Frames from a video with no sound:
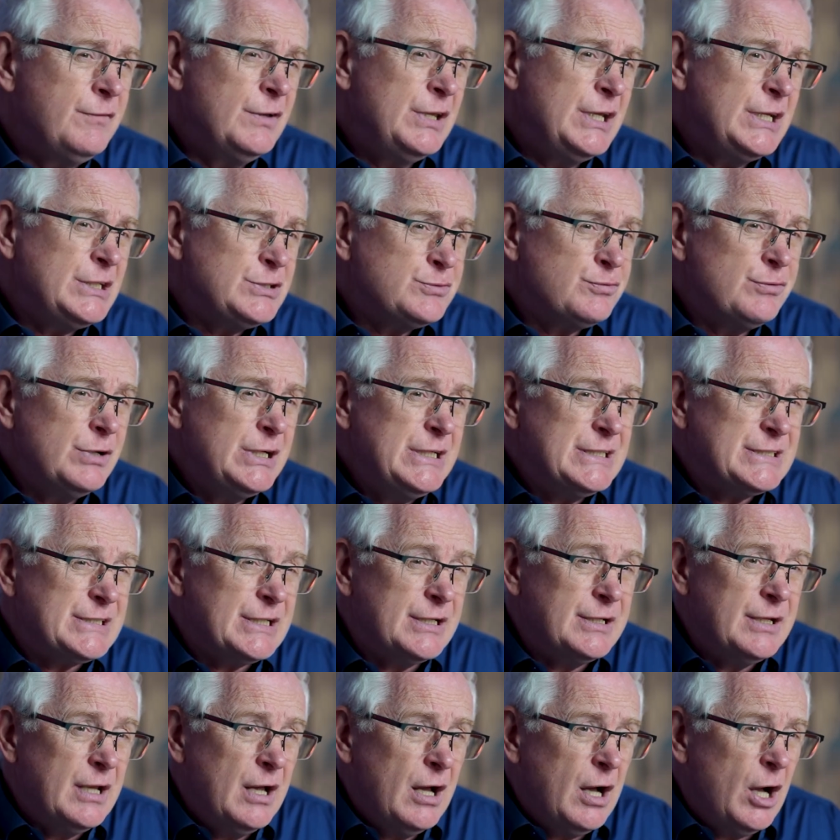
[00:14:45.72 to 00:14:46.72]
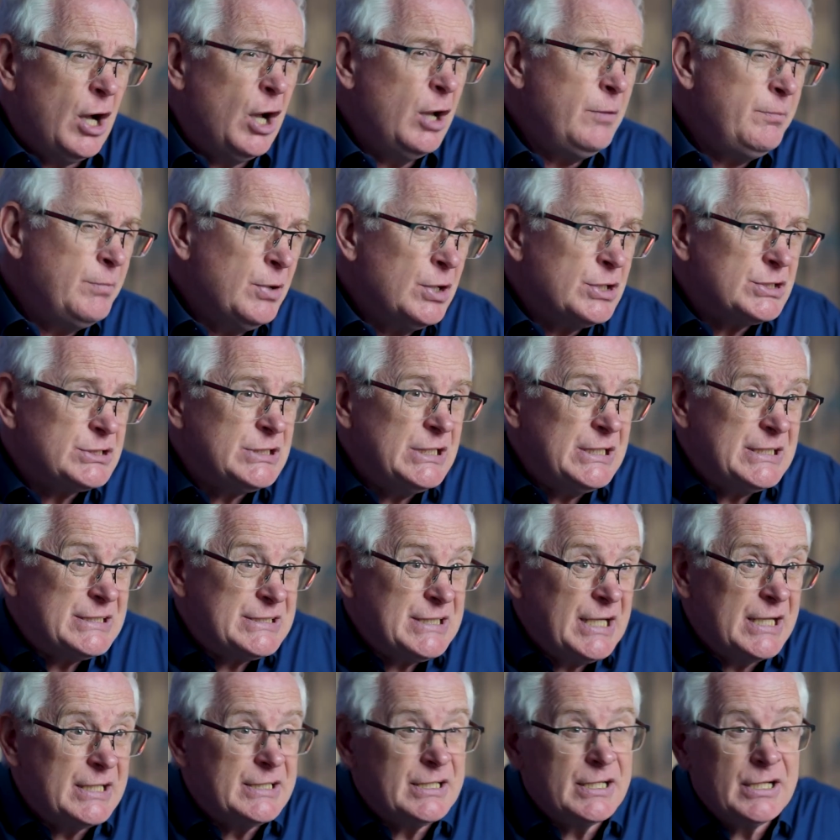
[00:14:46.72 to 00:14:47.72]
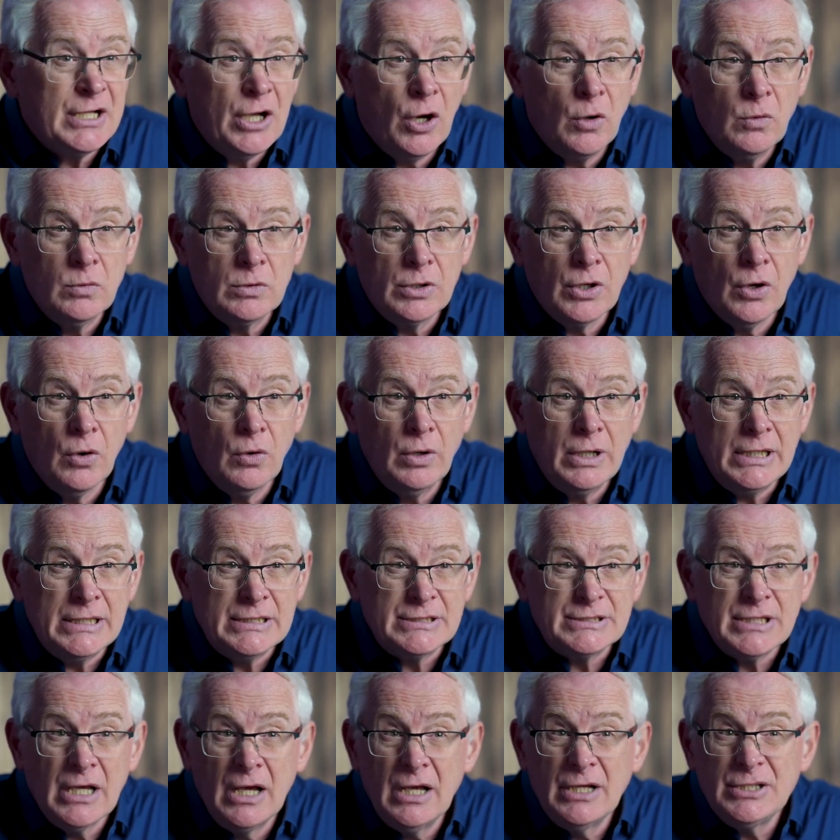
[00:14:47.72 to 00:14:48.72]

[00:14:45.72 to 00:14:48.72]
For this reason, I personally stick to gold coins.